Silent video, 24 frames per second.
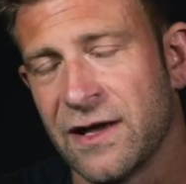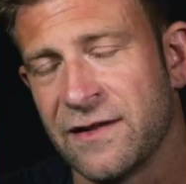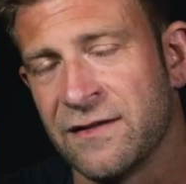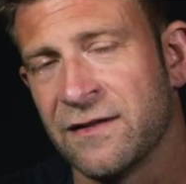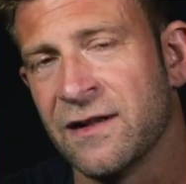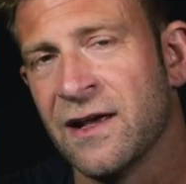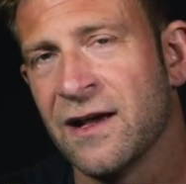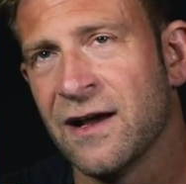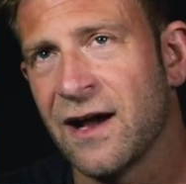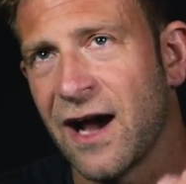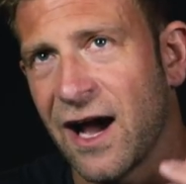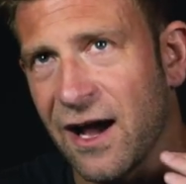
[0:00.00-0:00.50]

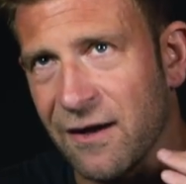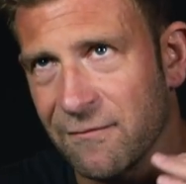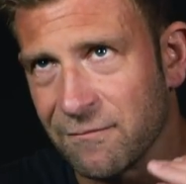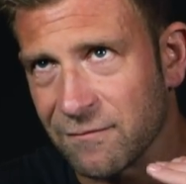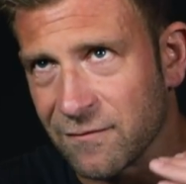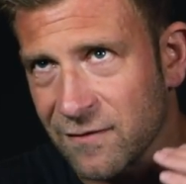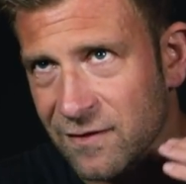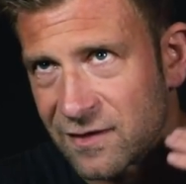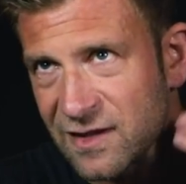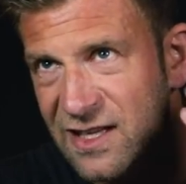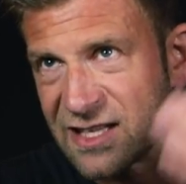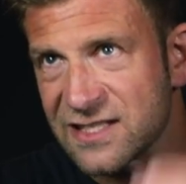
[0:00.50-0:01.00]
And
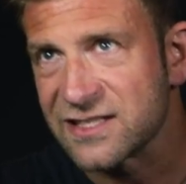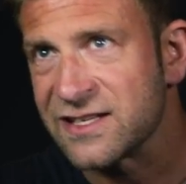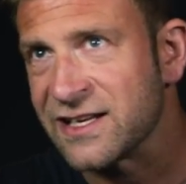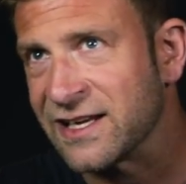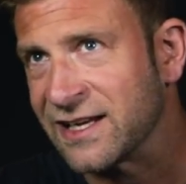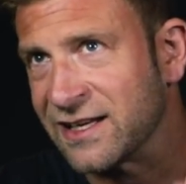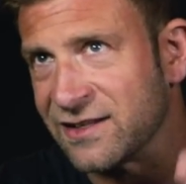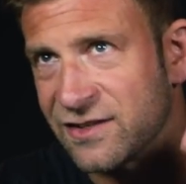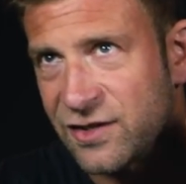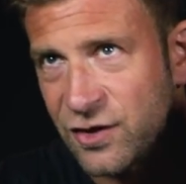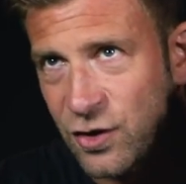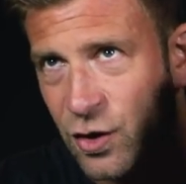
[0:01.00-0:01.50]
I'm
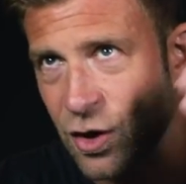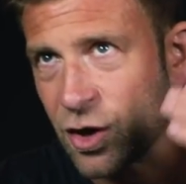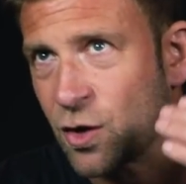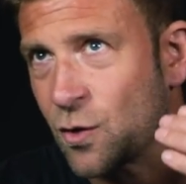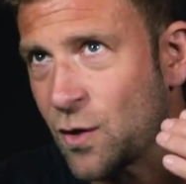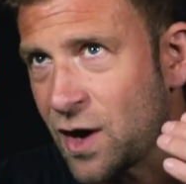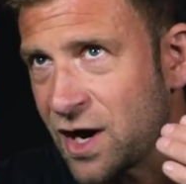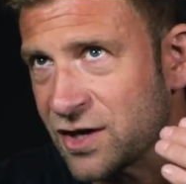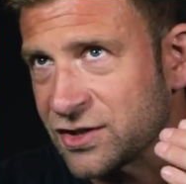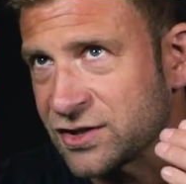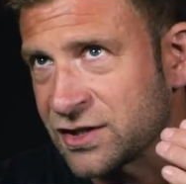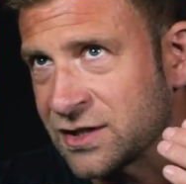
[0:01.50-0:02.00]
listening to your
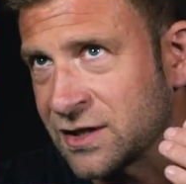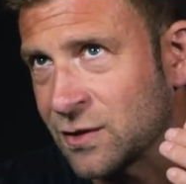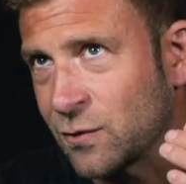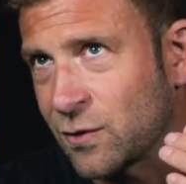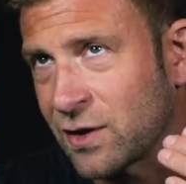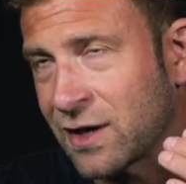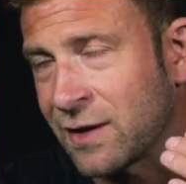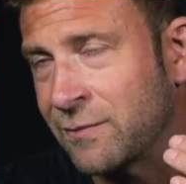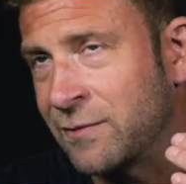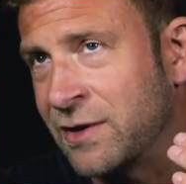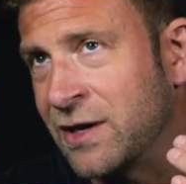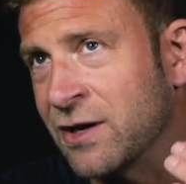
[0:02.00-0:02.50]
question, and
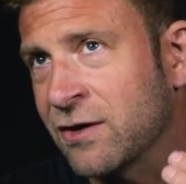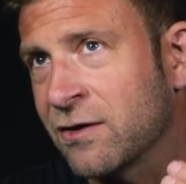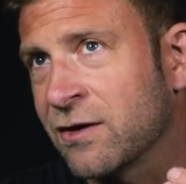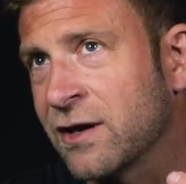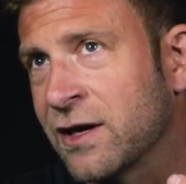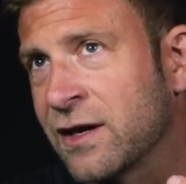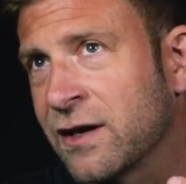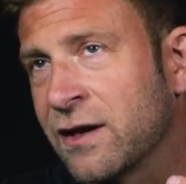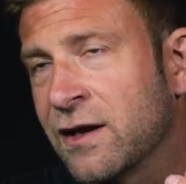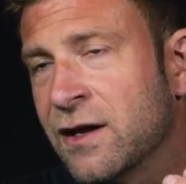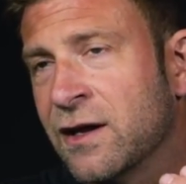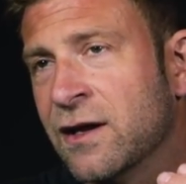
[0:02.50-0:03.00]
what I'm
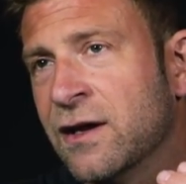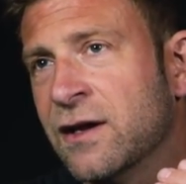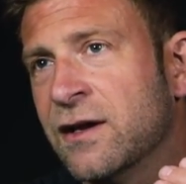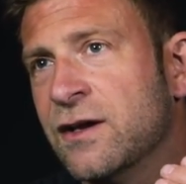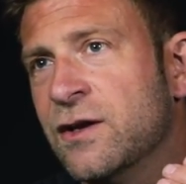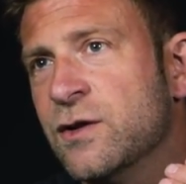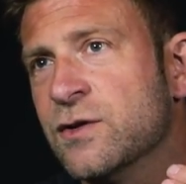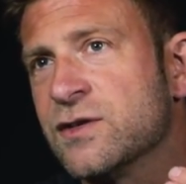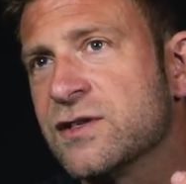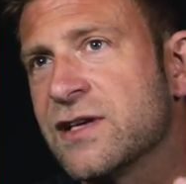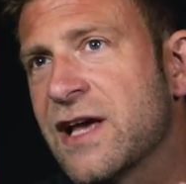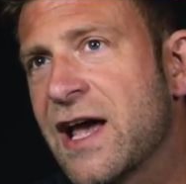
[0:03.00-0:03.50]
hearing
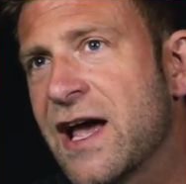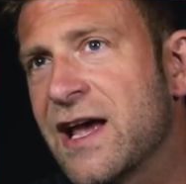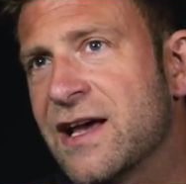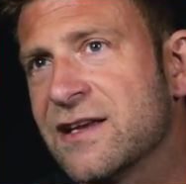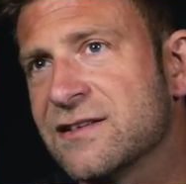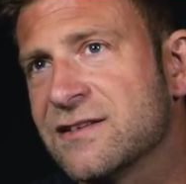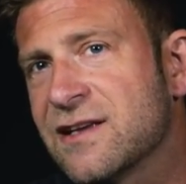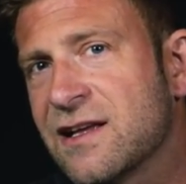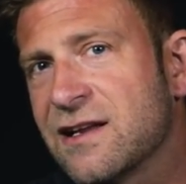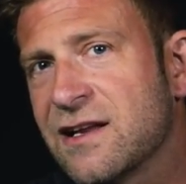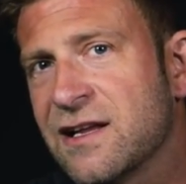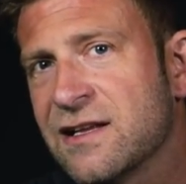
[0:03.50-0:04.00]
you say
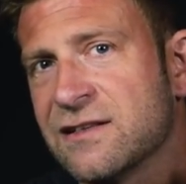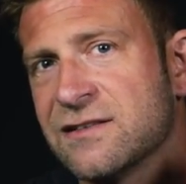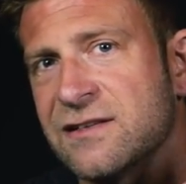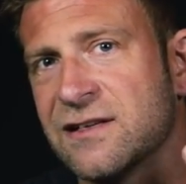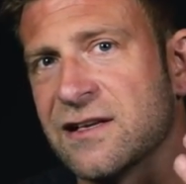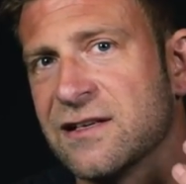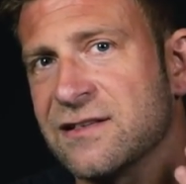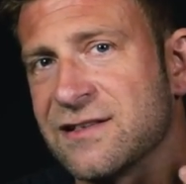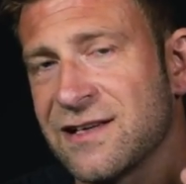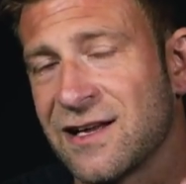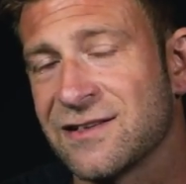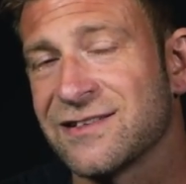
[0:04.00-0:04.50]
is that it's,
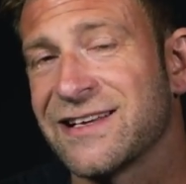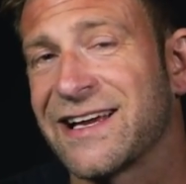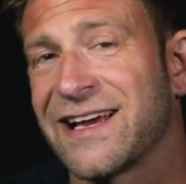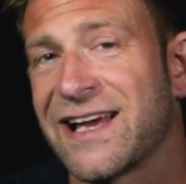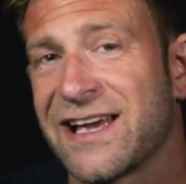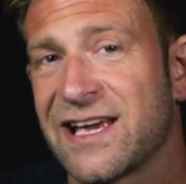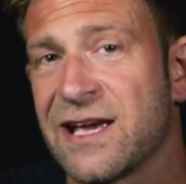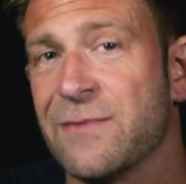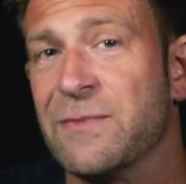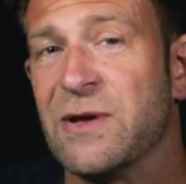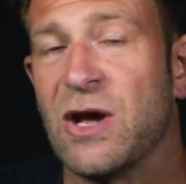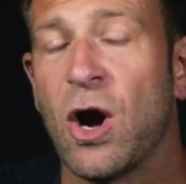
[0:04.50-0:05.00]
it sounds like
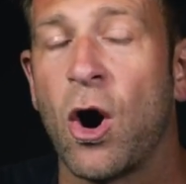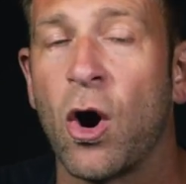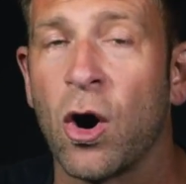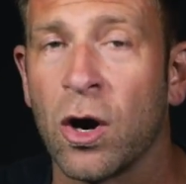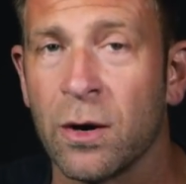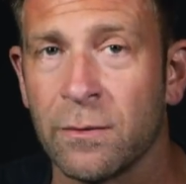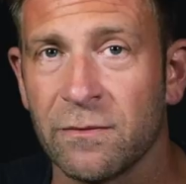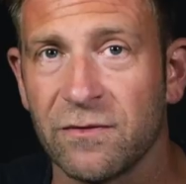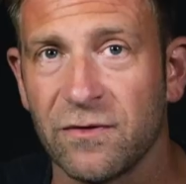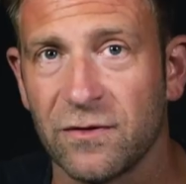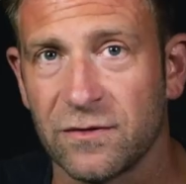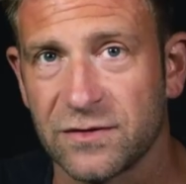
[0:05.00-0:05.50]
it can be
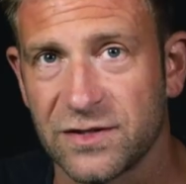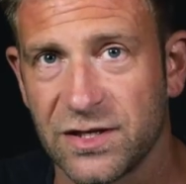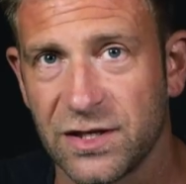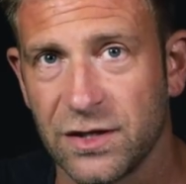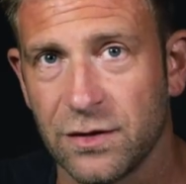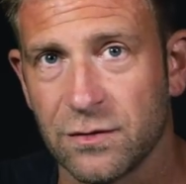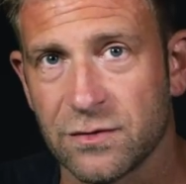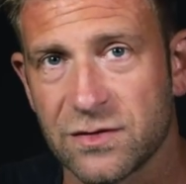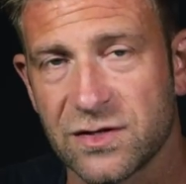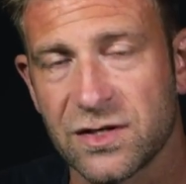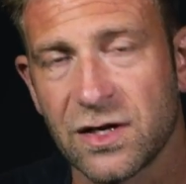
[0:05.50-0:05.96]
harmful to you.